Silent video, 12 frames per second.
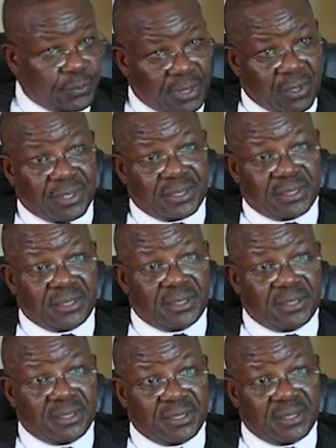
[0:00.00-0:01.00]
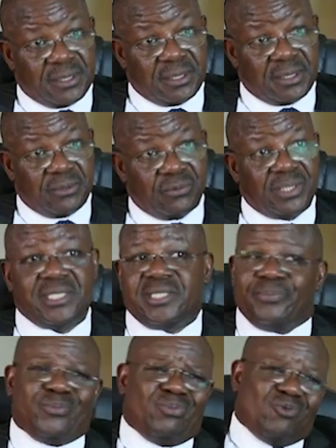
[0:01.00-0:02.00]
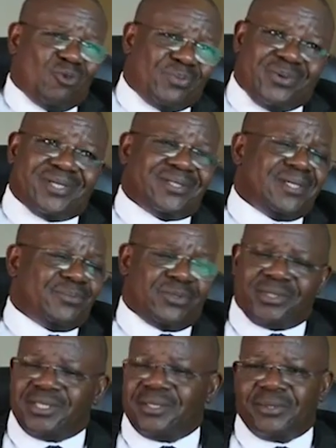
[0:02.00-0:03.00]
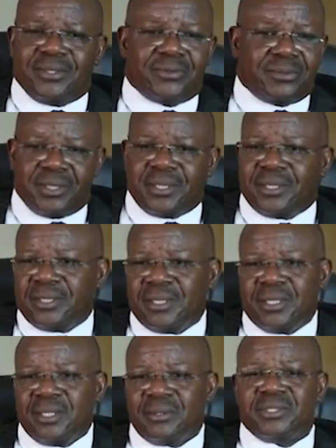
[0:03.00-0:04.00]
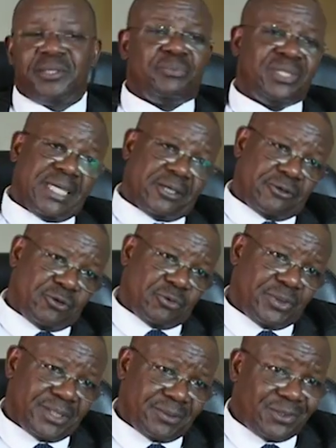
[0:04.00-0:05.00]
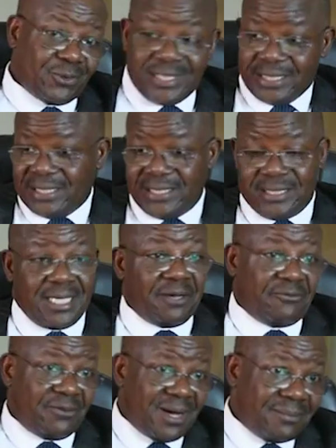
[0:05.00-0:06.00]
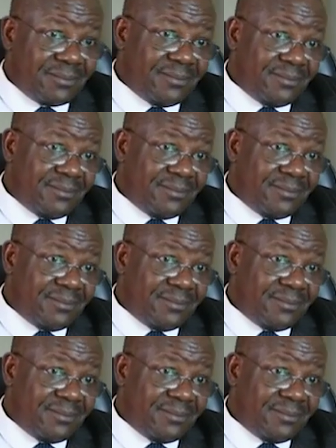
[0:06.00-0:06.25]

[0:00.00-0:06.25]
powers. When I say world powers, I'm talking about the big economies. Because this is their farm.